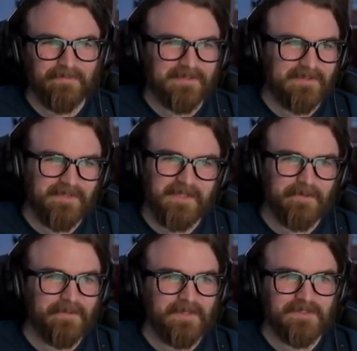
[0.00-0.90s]
as thin
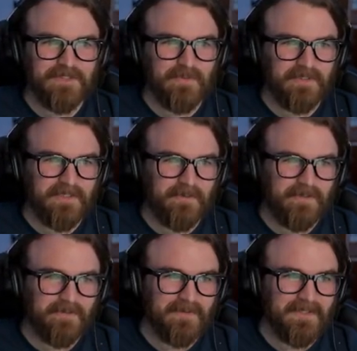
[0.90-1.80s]
or thick as you want to go
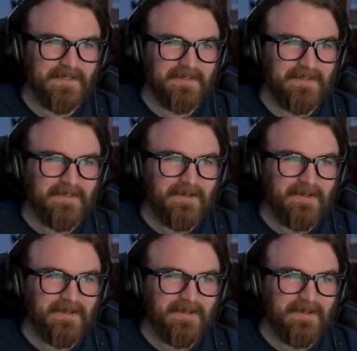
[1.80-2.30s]
into the raid.